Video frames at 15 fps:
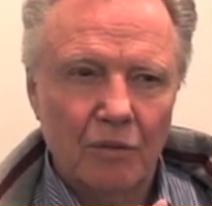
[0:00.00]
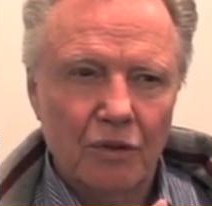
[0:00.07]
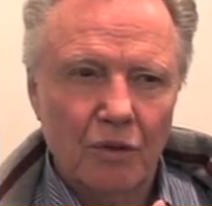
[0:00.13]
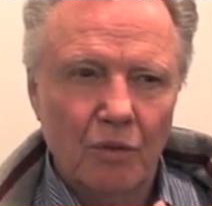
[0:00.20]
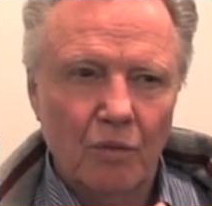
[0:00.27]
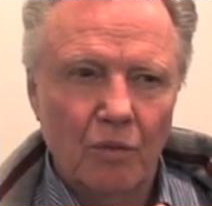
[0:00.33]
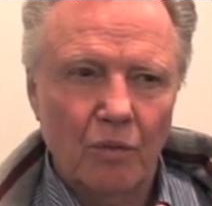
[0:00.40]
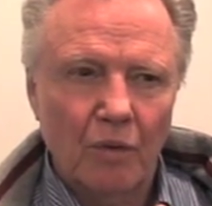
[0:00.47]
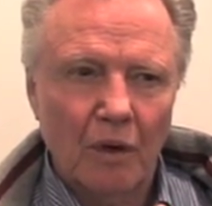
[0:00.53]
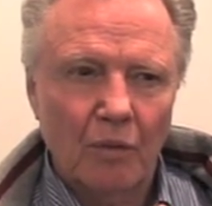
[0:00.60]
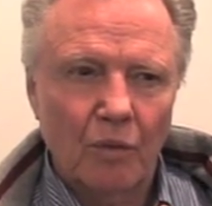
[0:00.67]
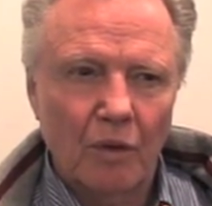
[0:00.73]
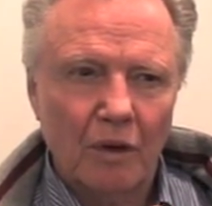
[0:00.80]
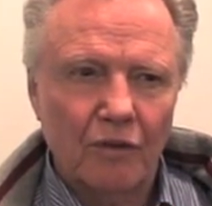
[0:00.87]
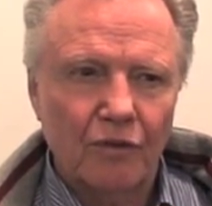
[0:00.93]
was a
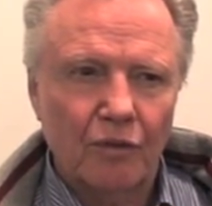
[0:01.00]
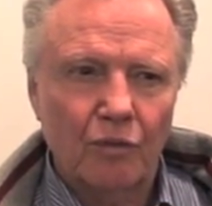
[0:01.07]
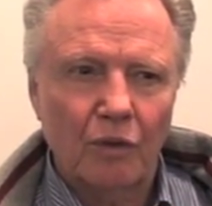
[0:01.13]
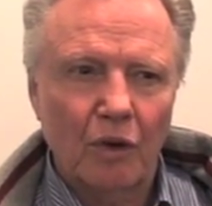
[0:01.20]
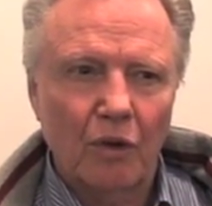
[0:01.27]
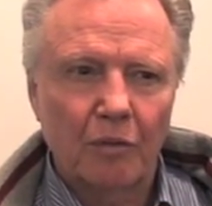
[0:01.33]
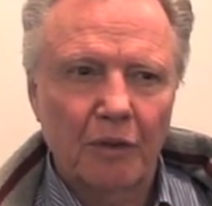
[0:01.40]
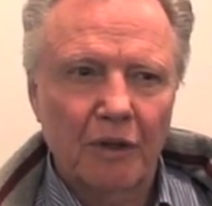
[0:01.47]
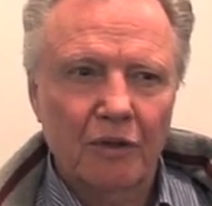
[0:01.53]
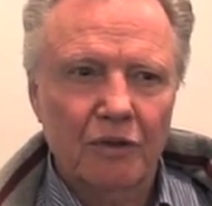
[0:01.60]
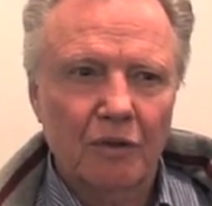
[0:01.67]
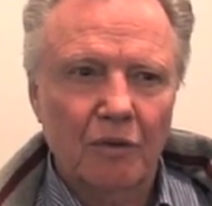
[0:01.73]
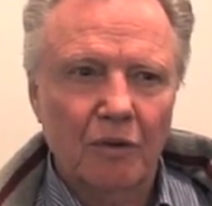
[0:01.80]
wonderful role because